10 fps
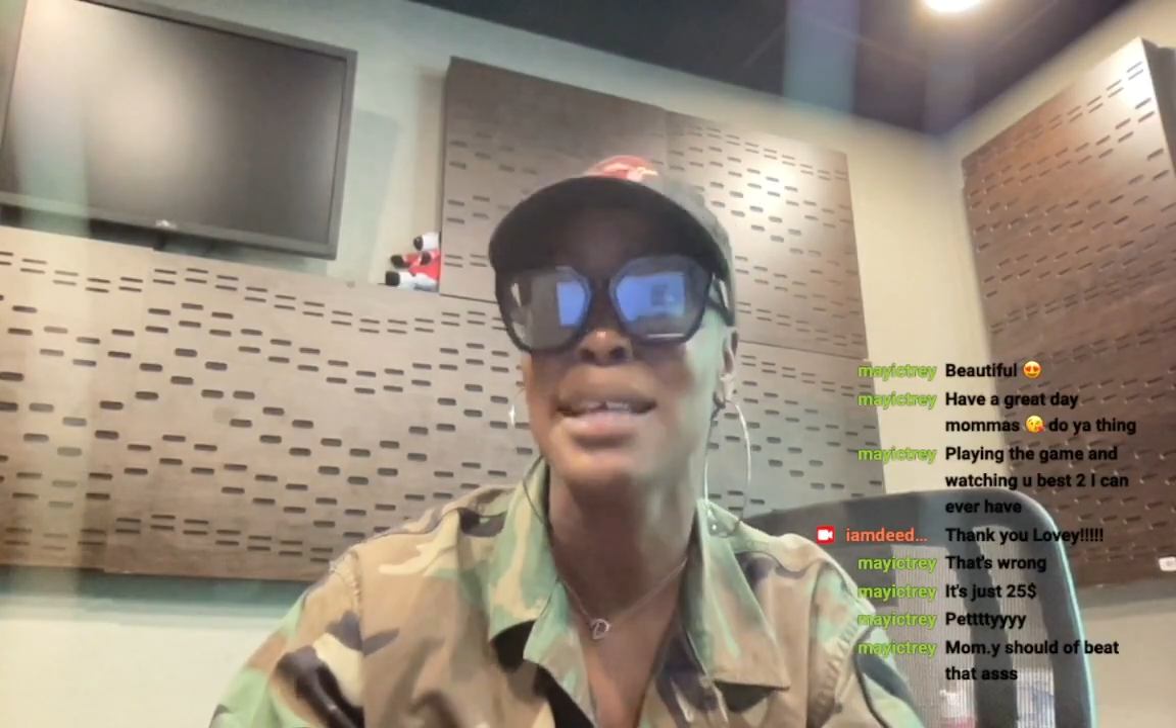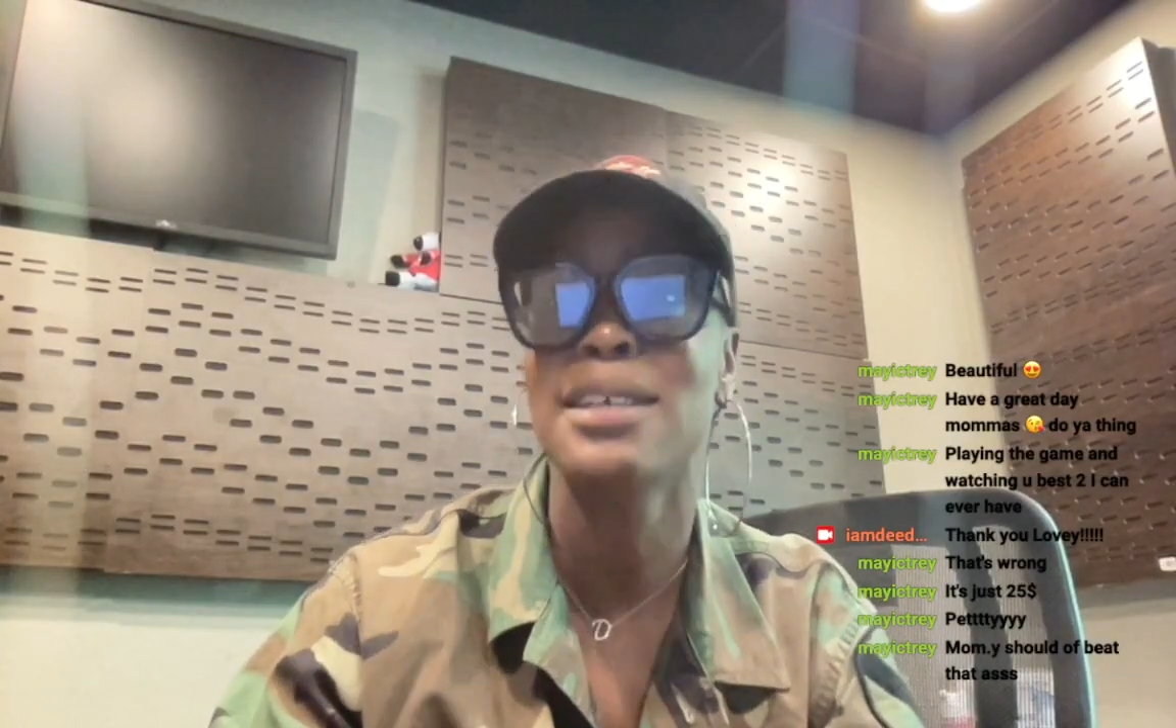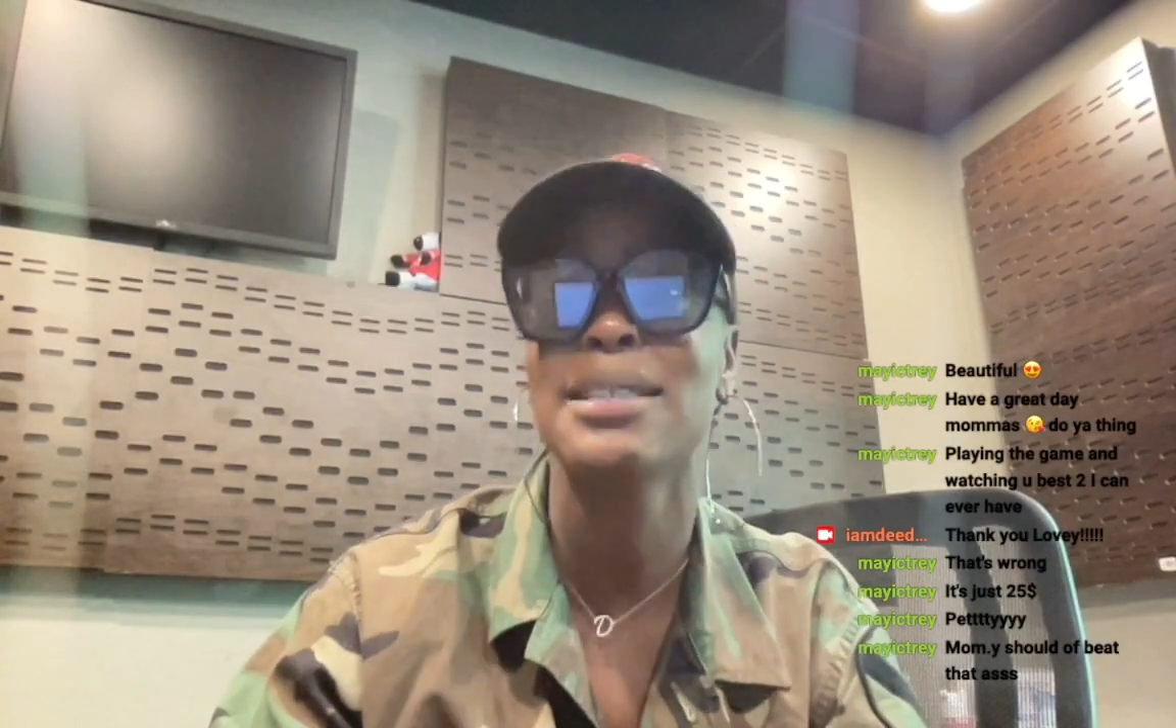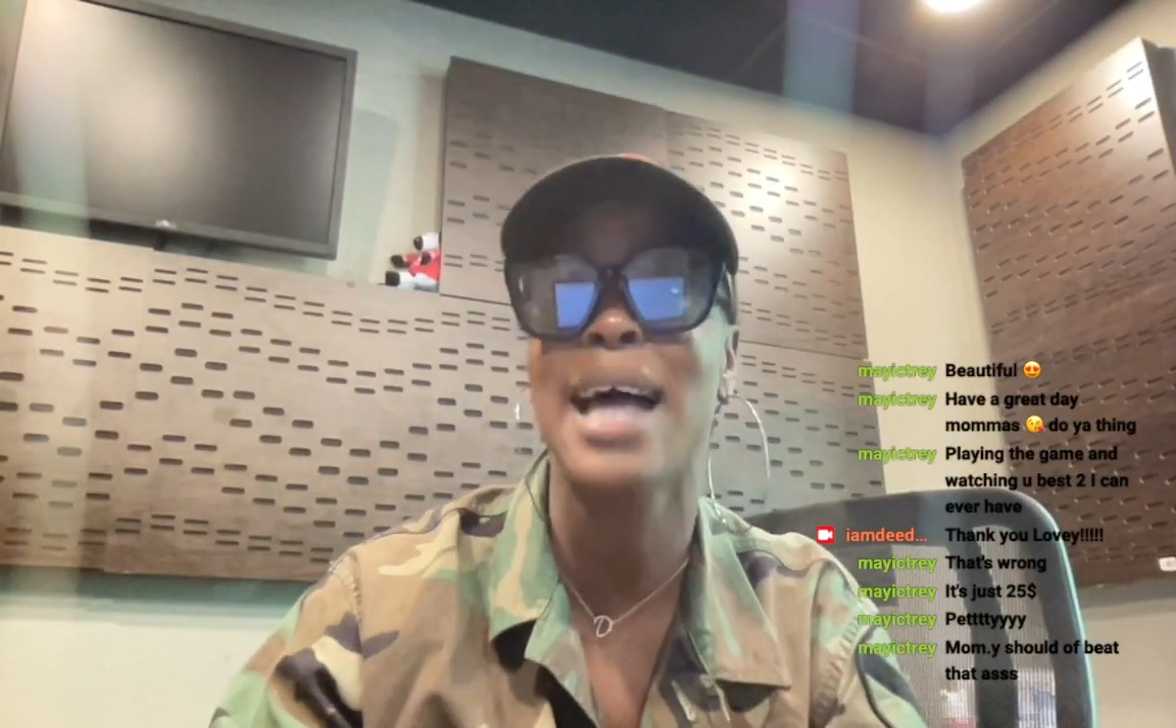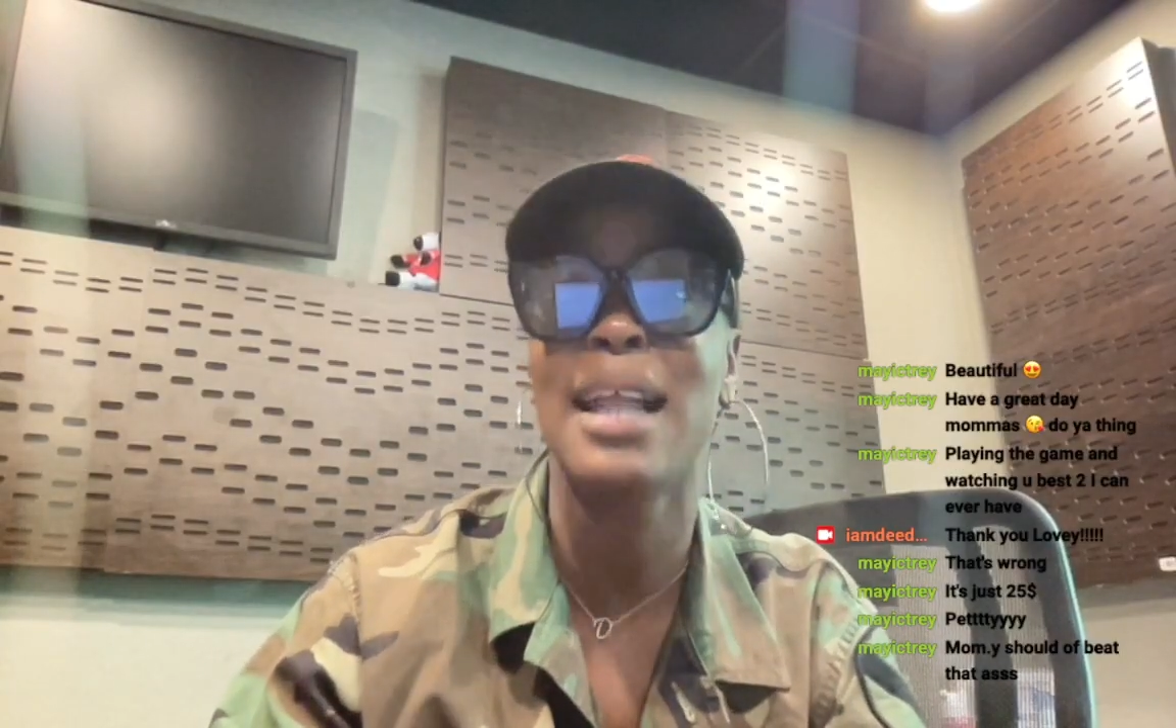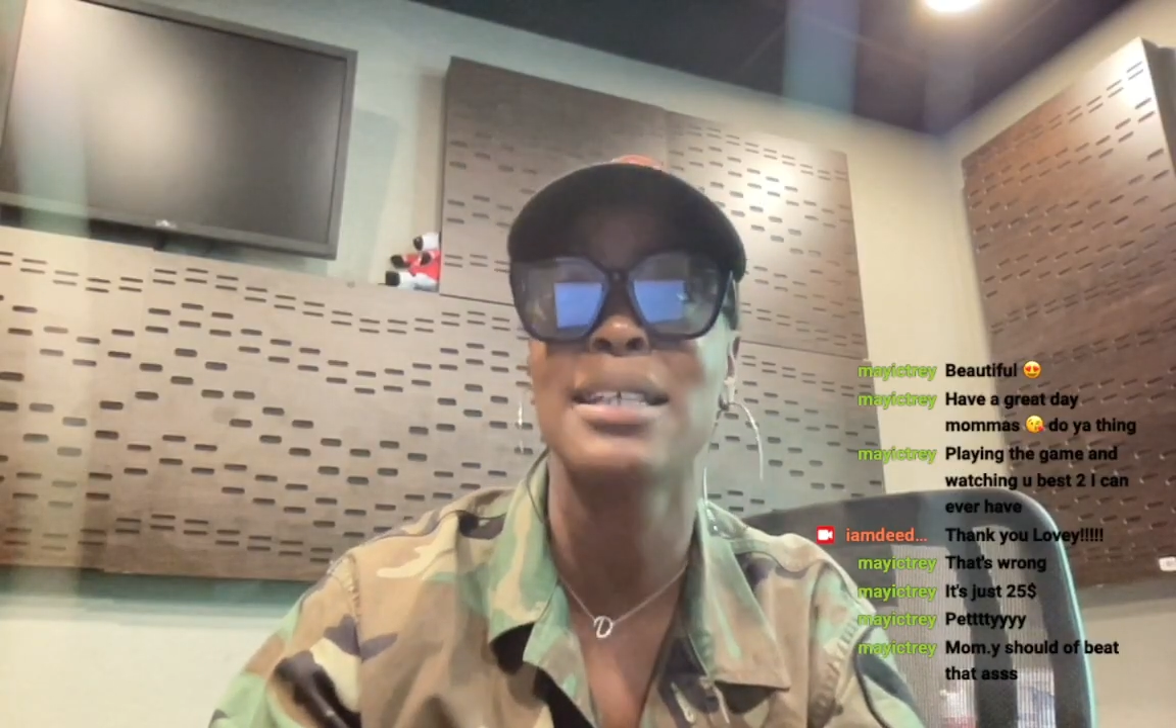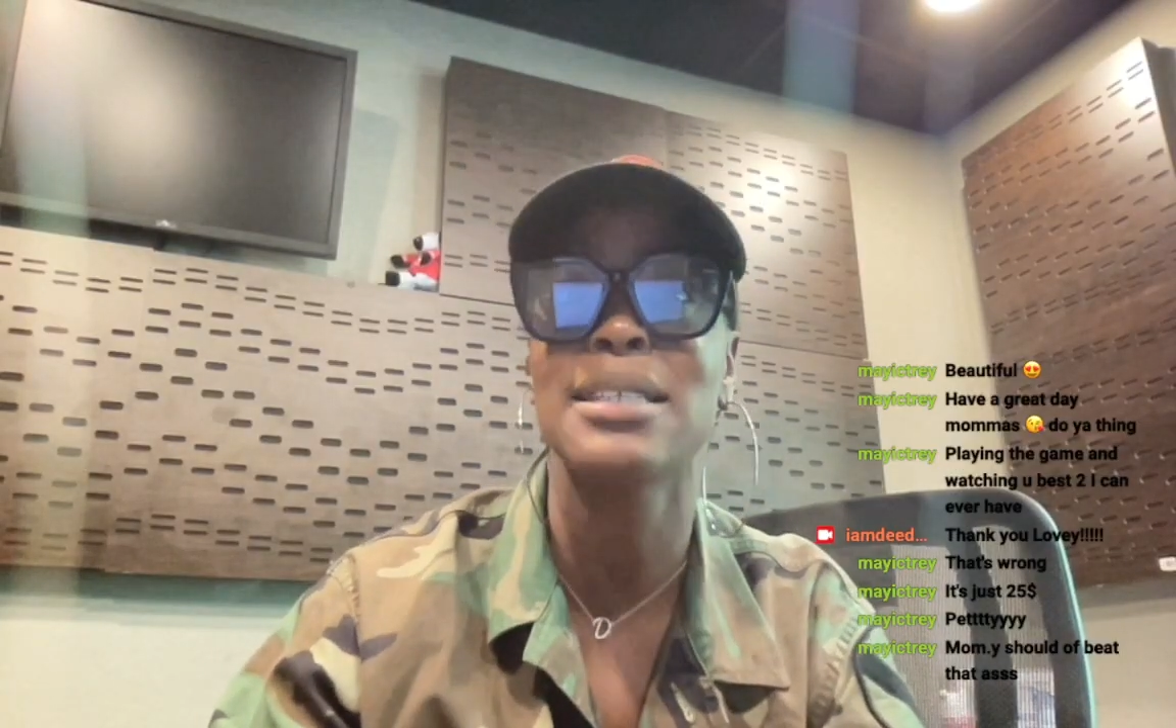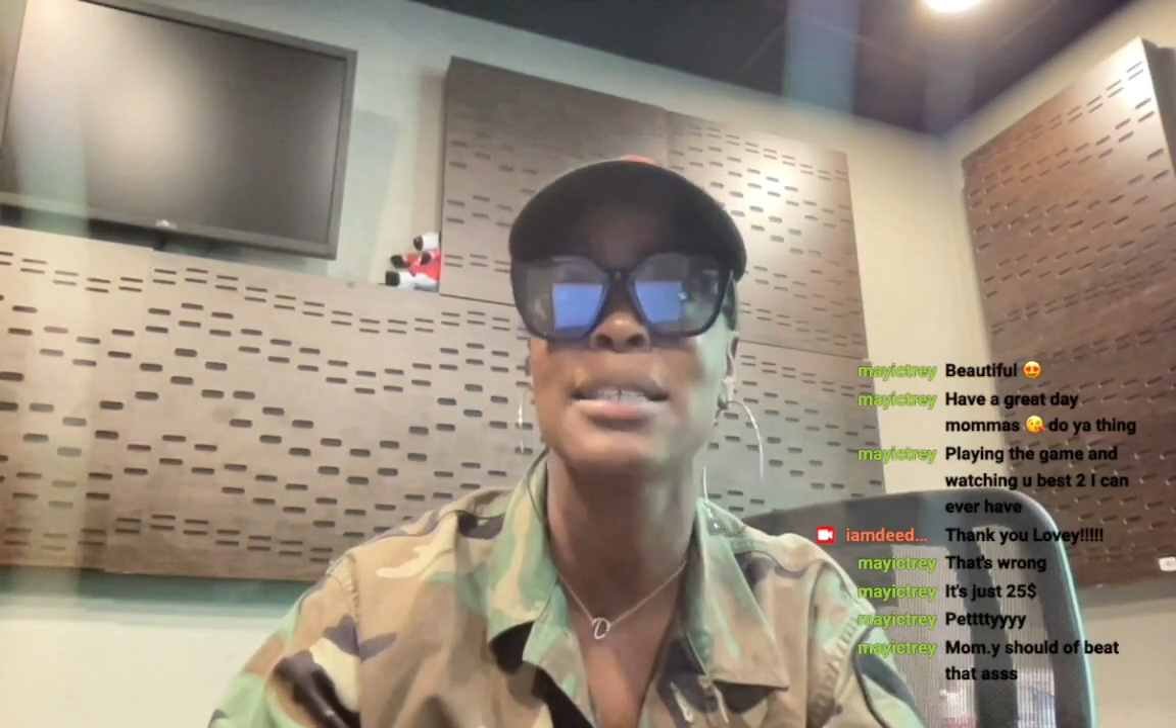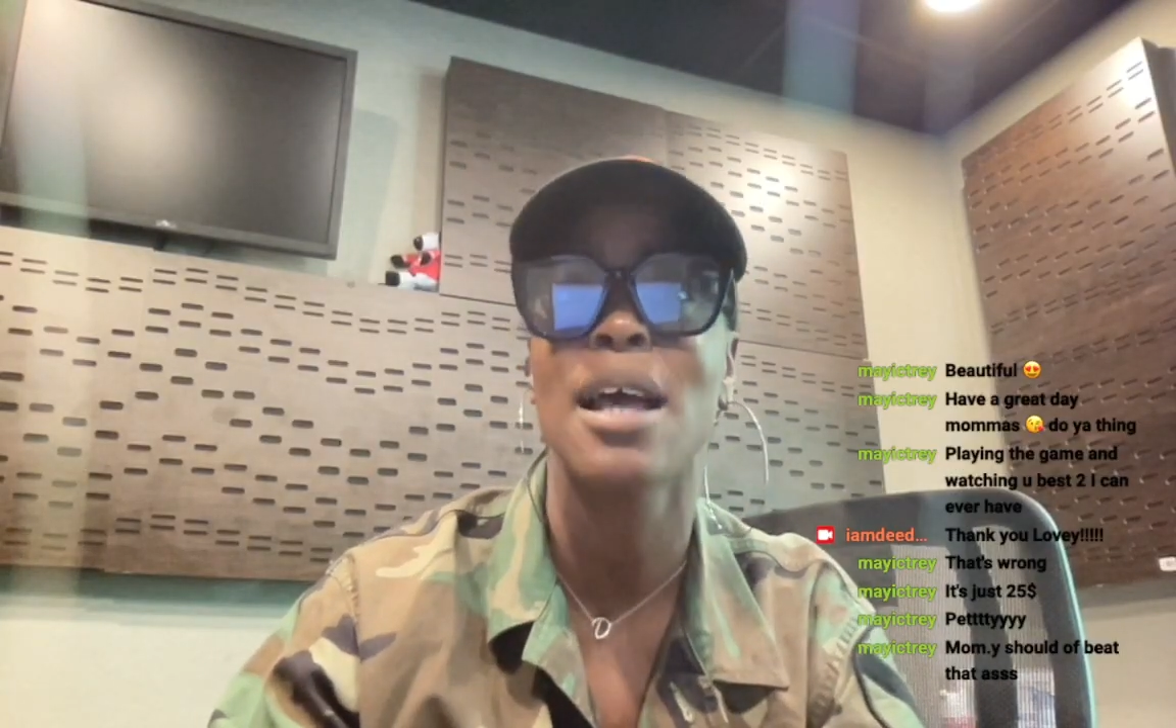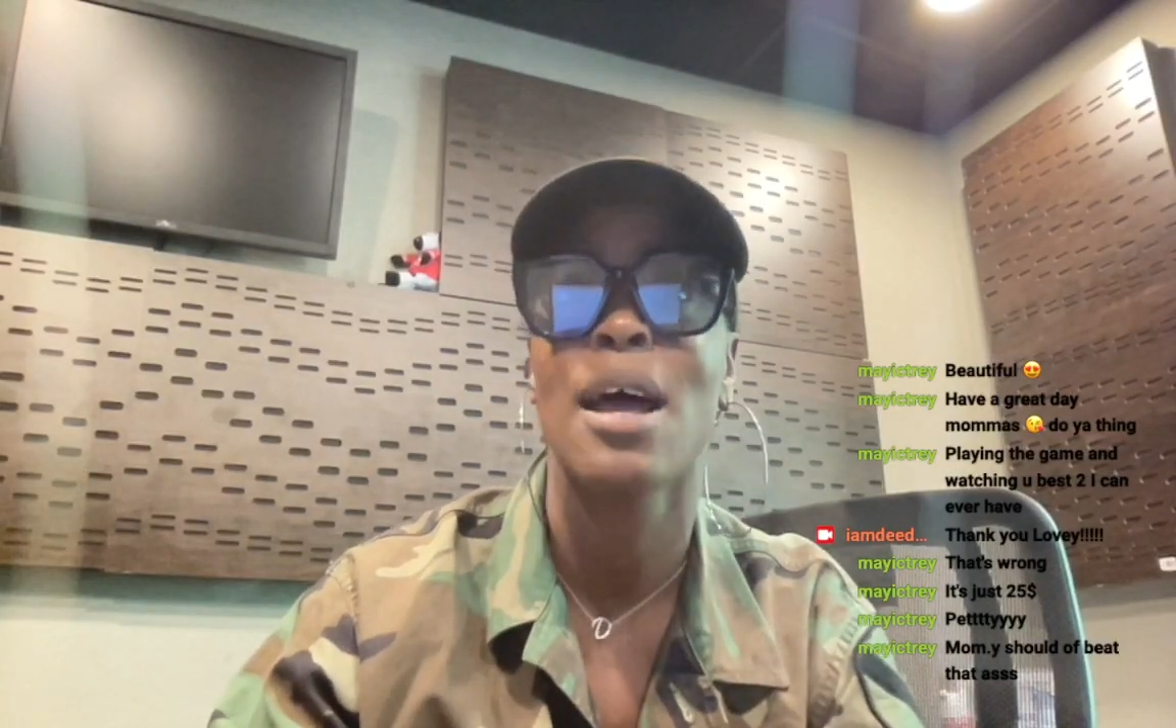
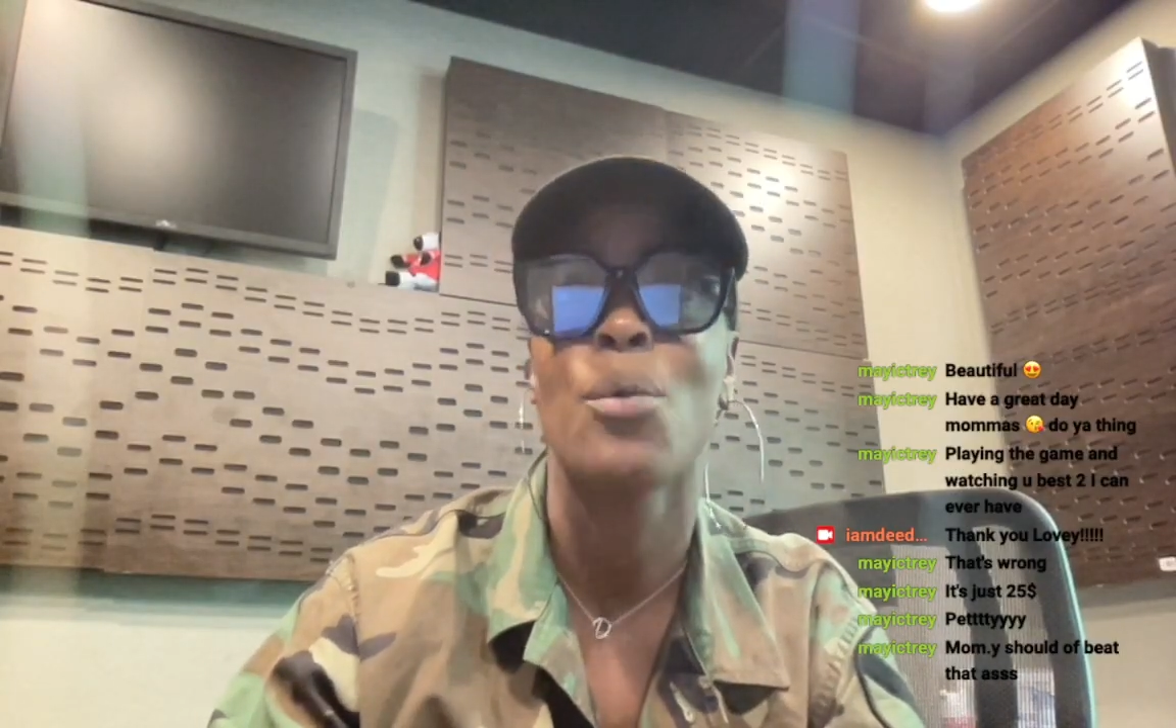hairstylist